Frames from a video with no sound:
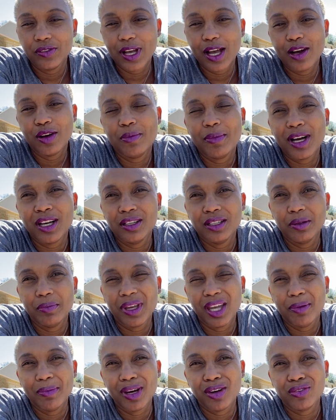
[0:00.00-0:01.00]
How am I going to
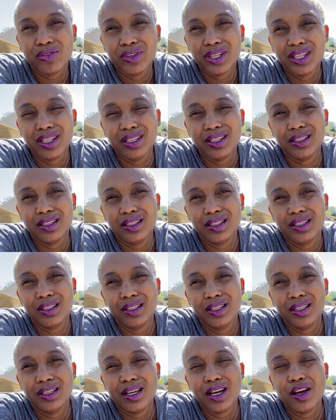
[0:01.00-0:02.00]
pay my rent?
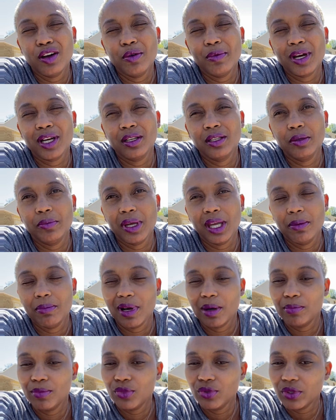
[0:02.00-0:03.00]
How am I going to pay my
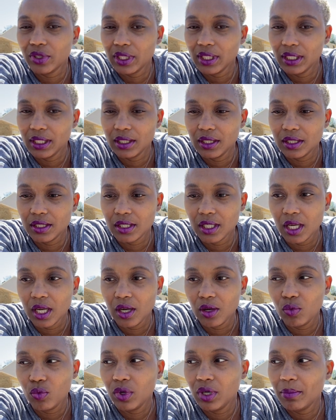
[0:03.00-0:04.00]
mortgage?
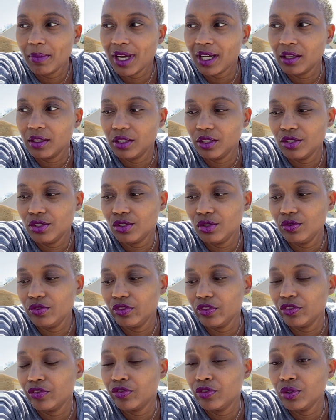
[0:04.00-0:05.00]
What am I going to do
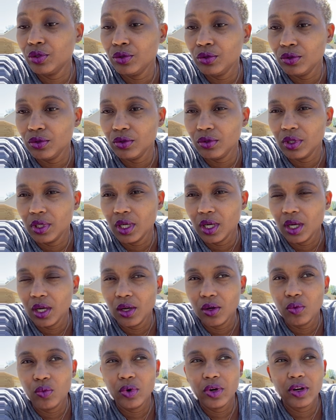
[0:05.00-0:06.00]
for food?
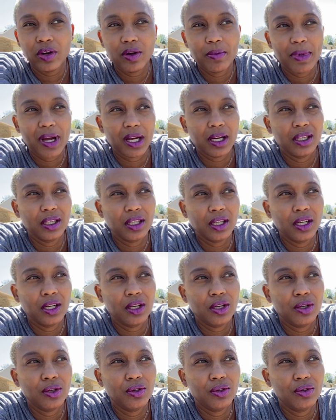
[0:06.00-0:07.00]
Where am I going to
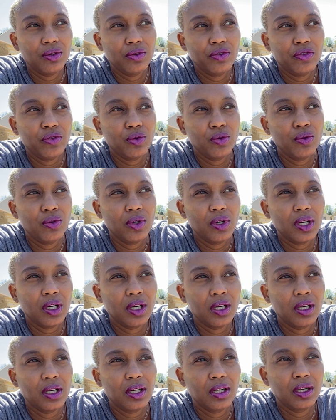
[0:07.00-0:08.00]
go
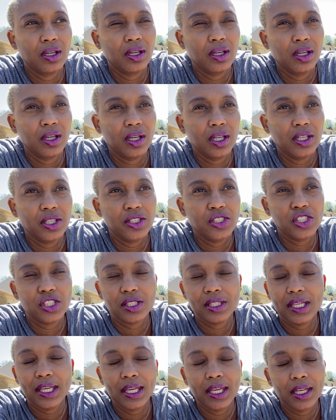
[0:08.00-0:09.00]
for
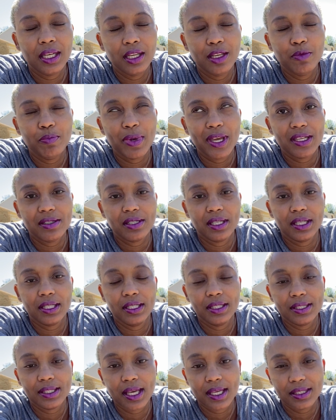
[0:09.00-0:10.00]
just any basic
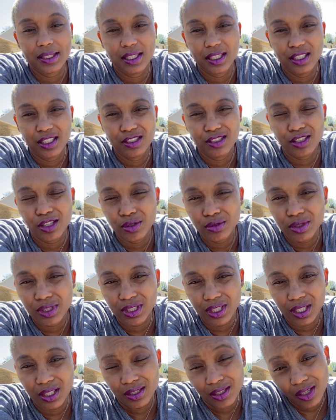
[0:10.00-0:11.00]
necessities? Those
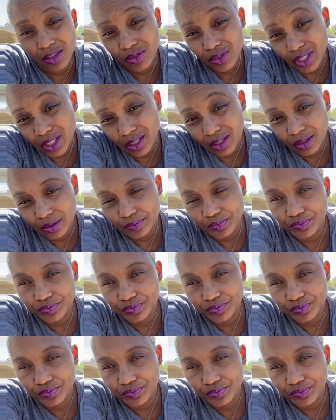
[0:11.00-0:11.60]
things are real.